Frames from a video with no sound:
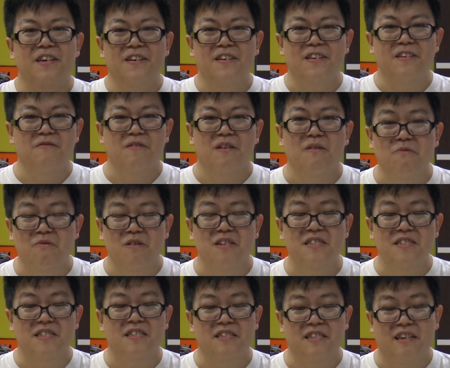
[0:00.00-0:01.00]
Even
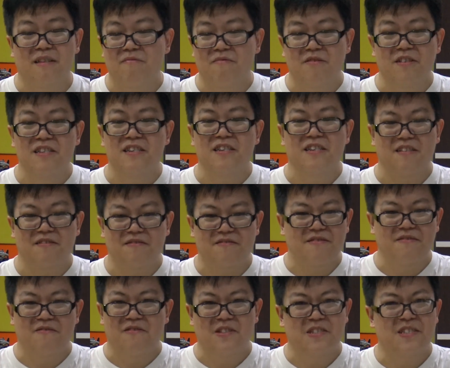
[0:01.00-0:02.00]
Wenzen and
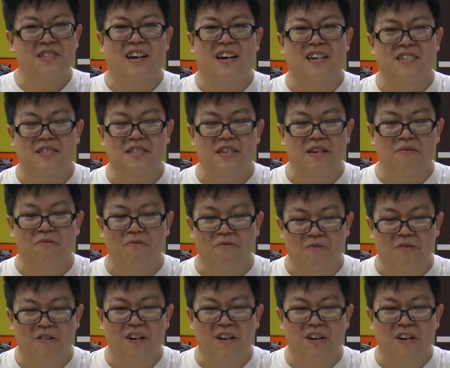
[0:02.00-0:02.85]
Wenhe was asking